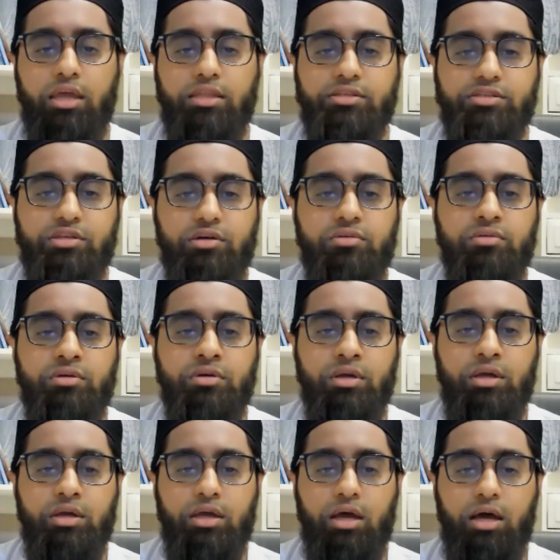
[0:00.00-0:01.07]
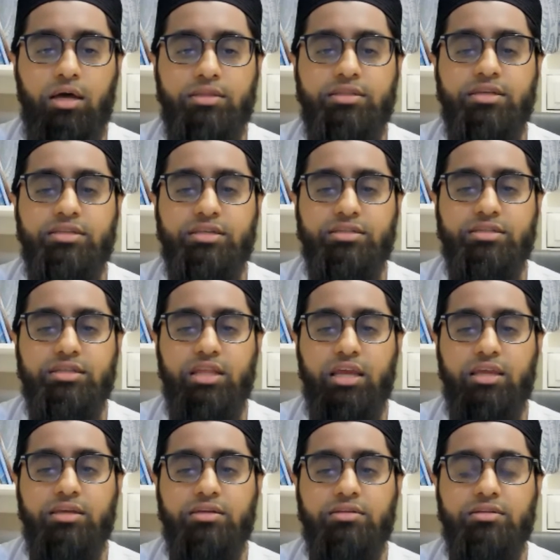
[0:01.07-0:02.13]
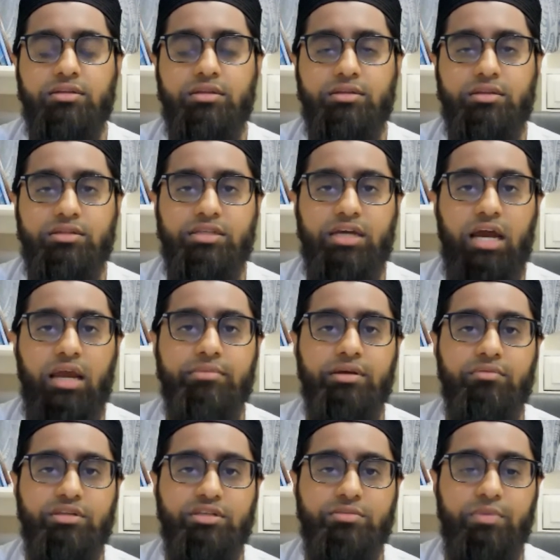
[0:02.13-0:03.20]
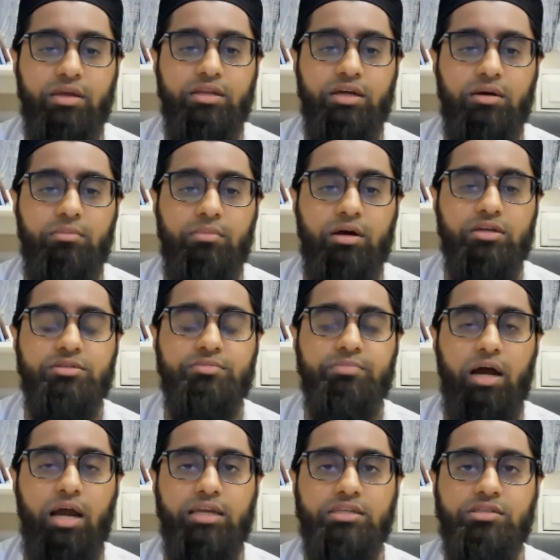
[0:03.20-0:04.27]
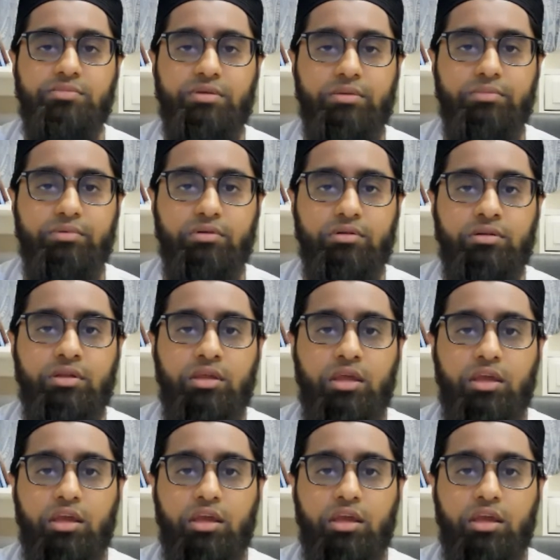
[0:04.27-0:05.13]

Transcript: And so this is like the time that we spend amongst pious people.